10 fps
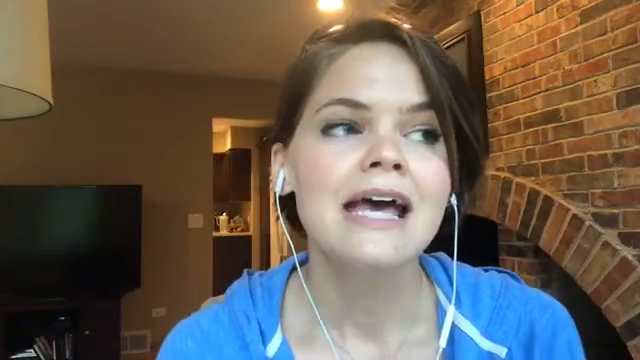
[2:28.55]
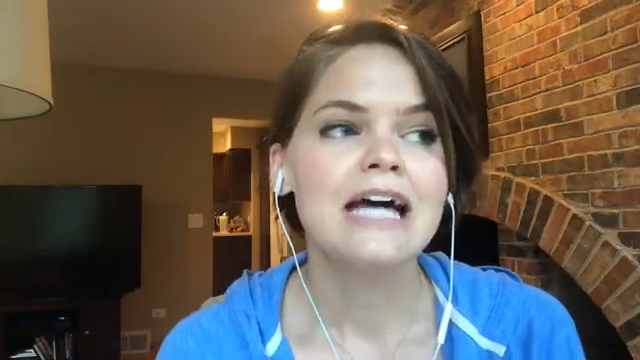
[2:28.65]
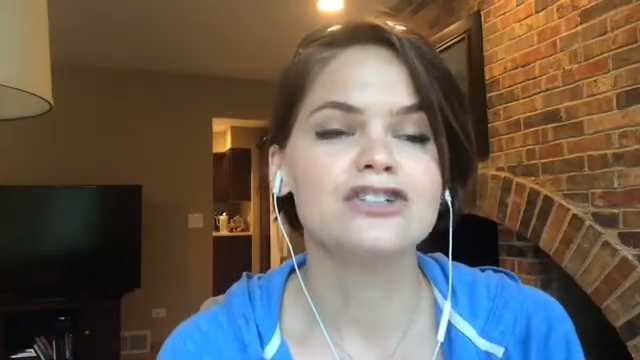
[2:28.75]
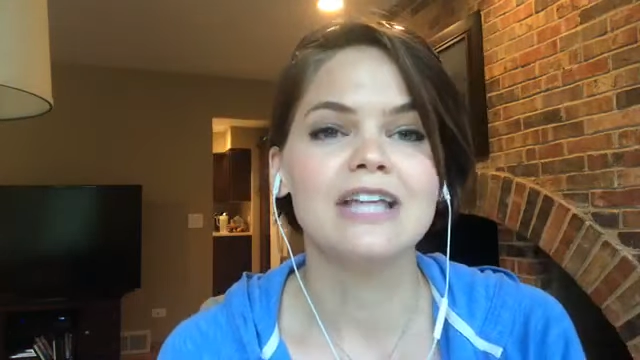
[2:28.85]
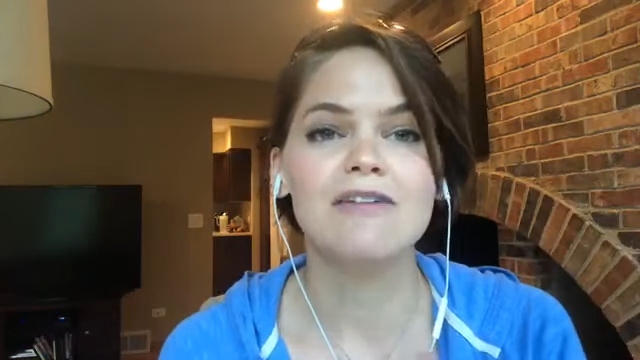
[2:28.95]

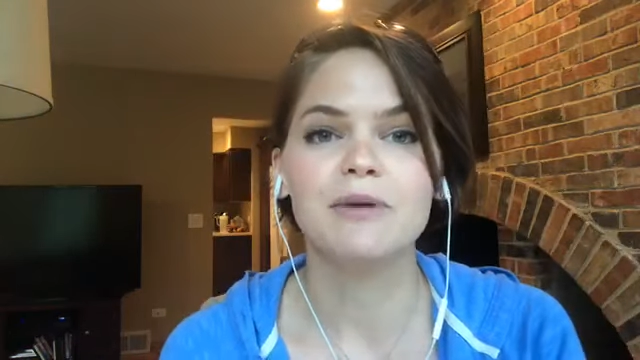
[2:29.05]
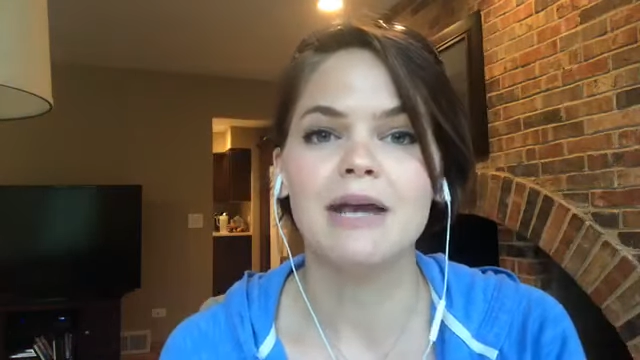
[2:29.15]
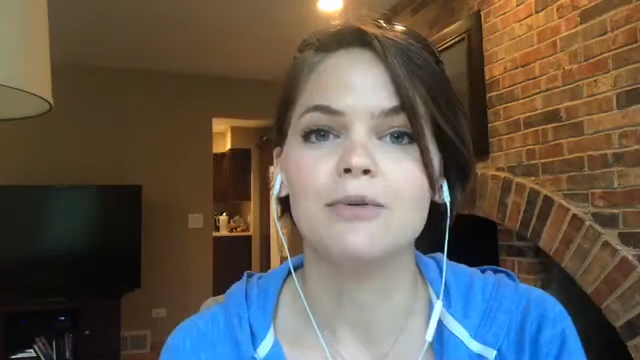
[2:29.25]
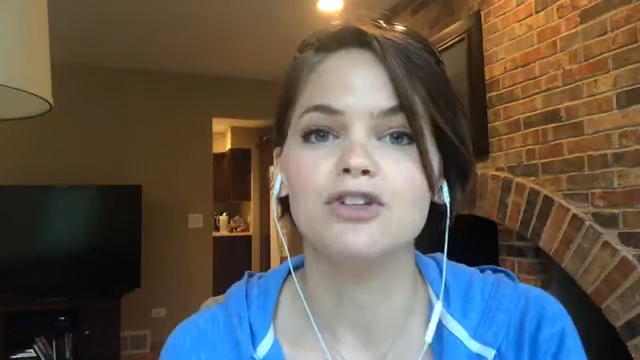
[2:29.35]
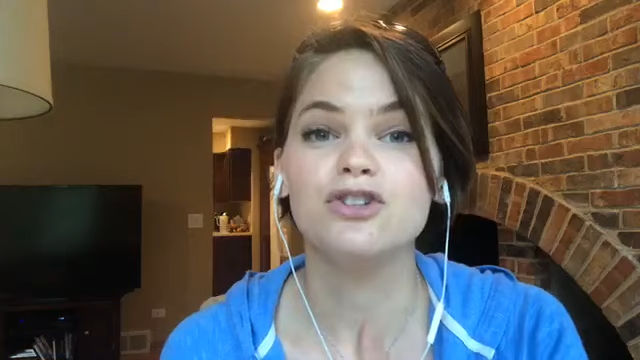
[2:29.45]
and so they've been
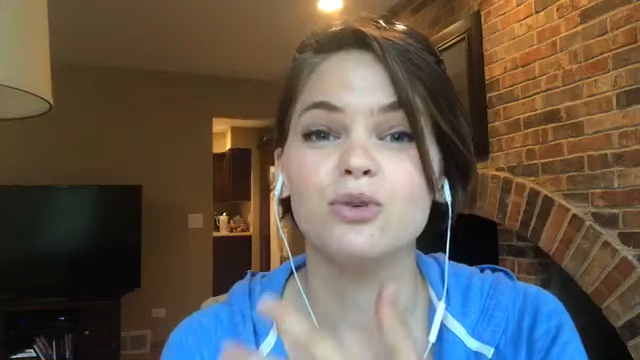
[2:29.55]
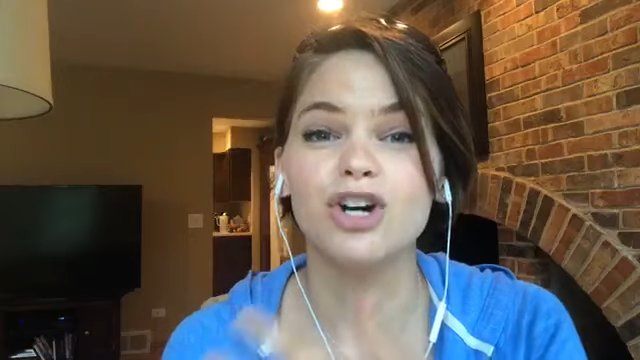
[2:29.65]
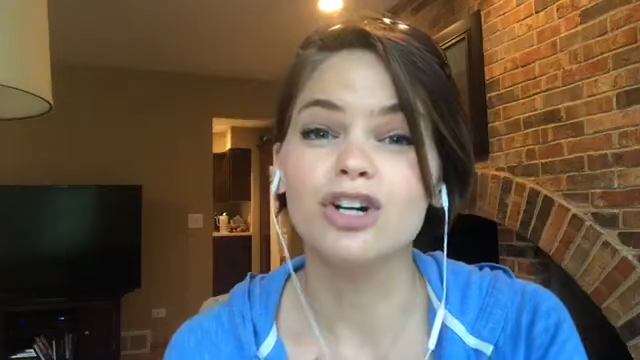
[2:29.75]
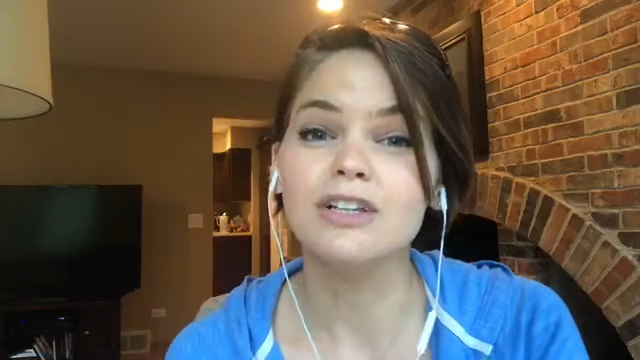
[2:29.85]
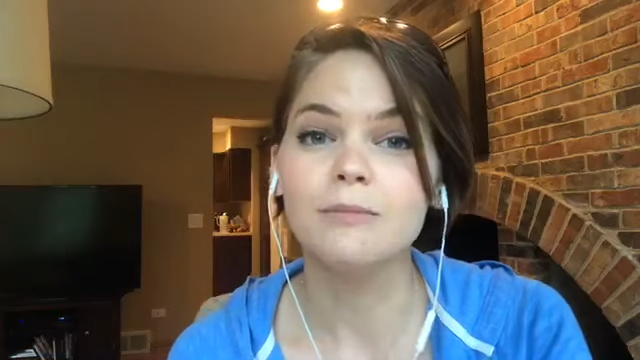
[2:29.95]
able to do an
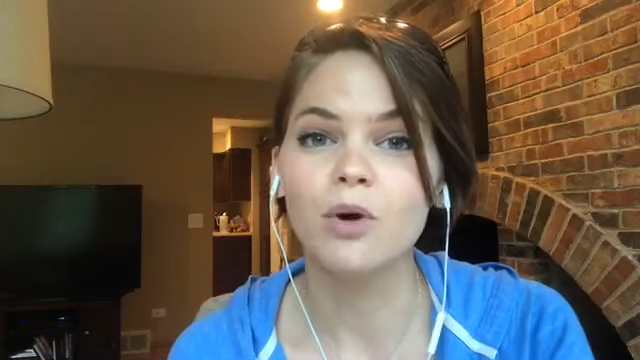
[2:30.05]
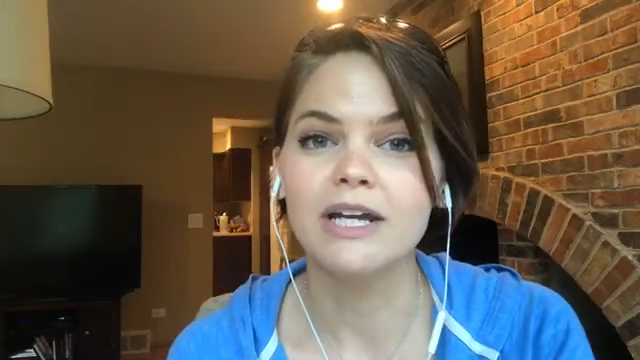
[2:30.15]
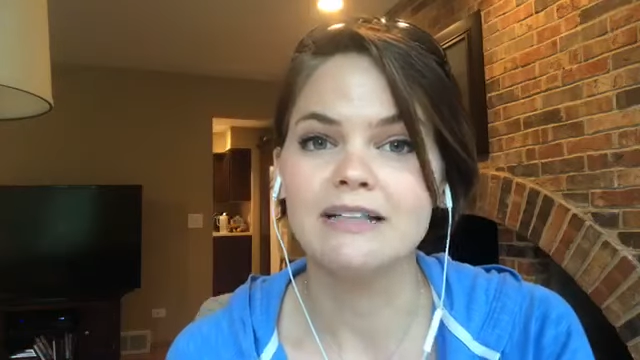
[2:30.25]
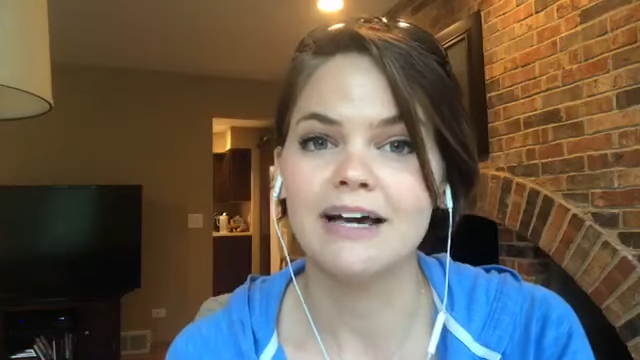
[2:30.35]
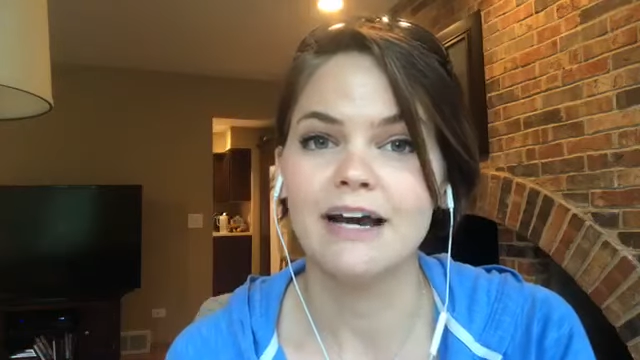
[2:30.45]
early
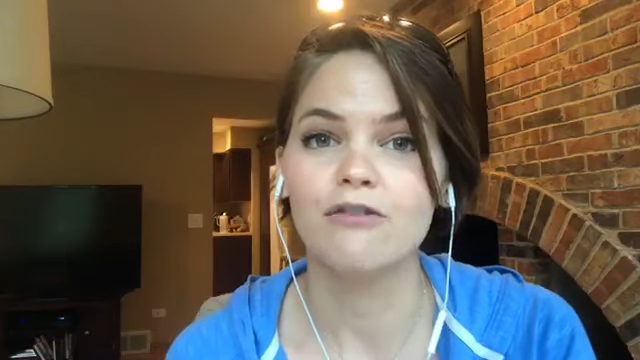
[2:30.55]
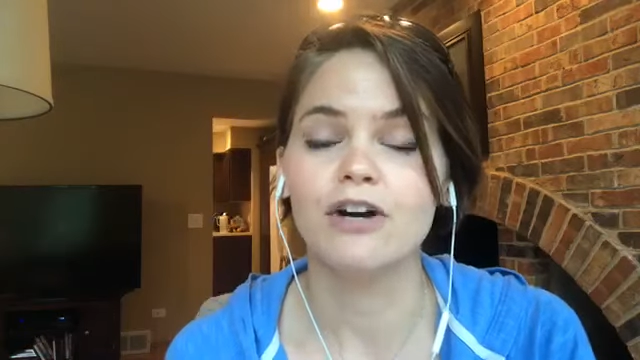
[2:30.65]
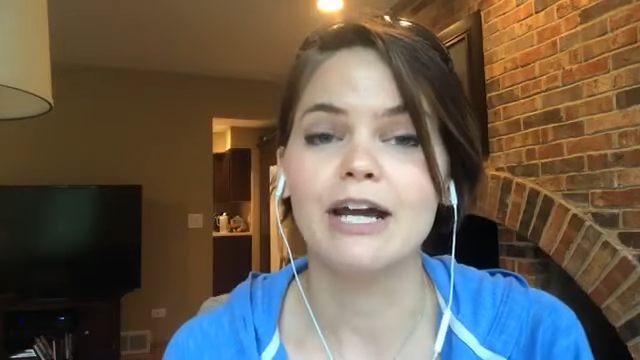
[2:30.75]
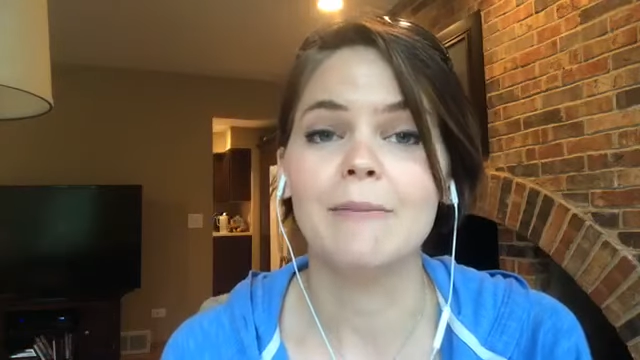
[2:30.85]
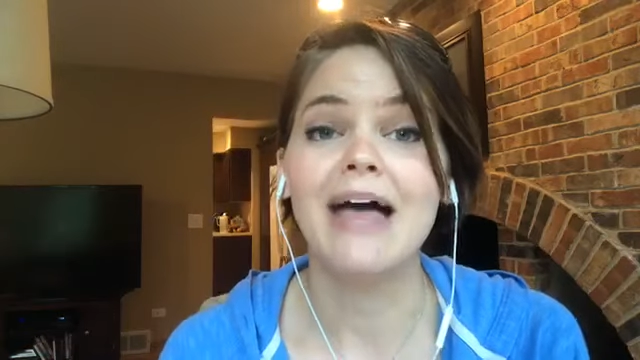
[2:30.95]
morning let out for him,